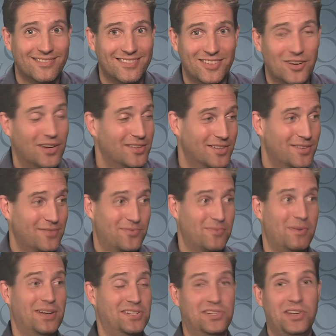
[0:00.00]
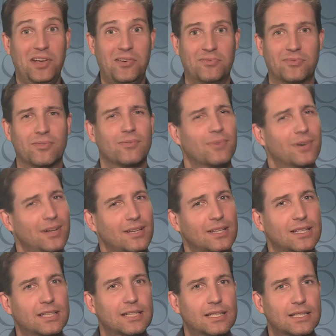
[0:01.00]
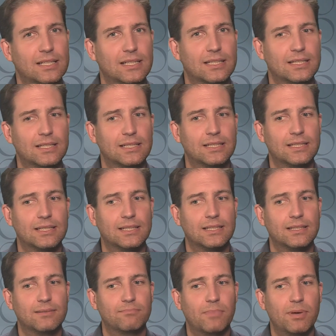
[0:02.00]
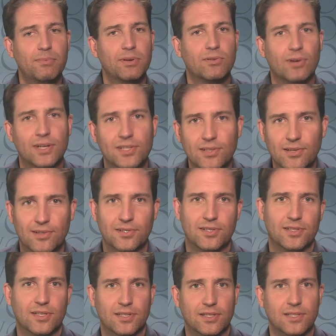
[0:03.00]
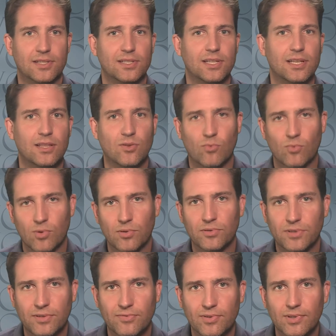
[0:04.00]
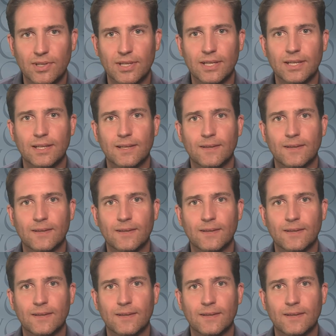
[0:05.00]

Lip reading: You know, I did it for myself. Well, maybe Christ calls us into seeing the world differently.